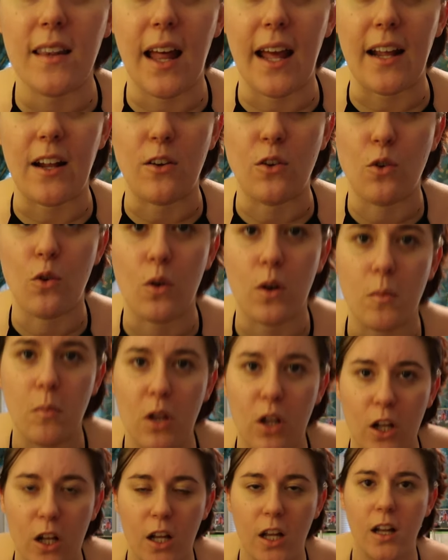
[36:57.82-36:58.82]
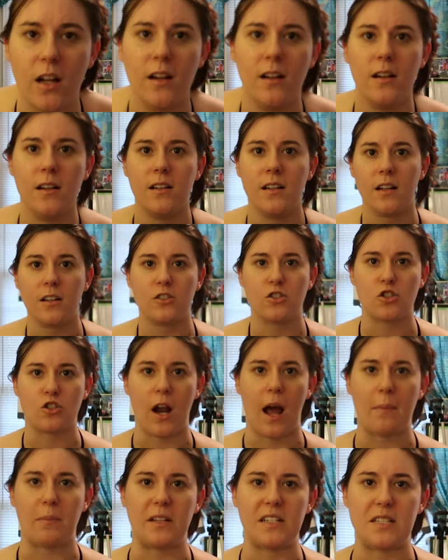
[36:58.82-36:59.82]
like normal
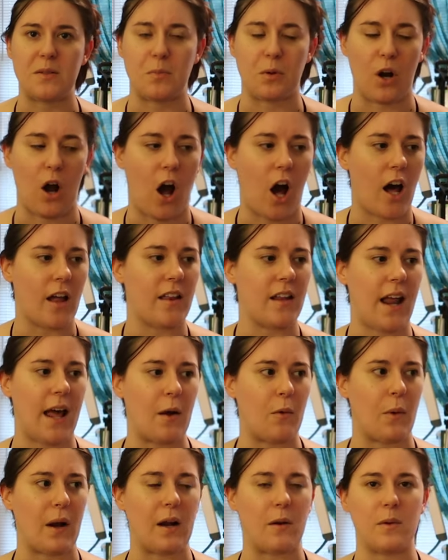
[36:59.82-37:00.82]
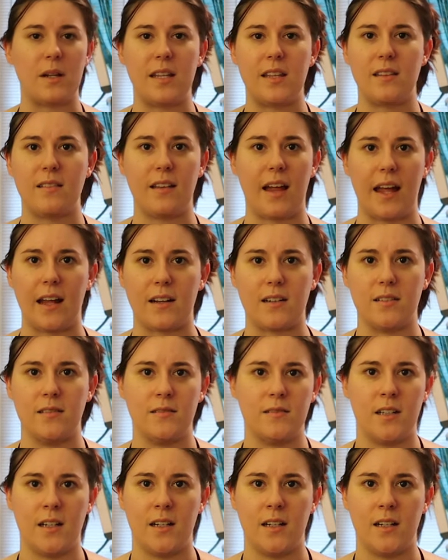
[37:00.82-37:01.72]
strapless bra that I wear with like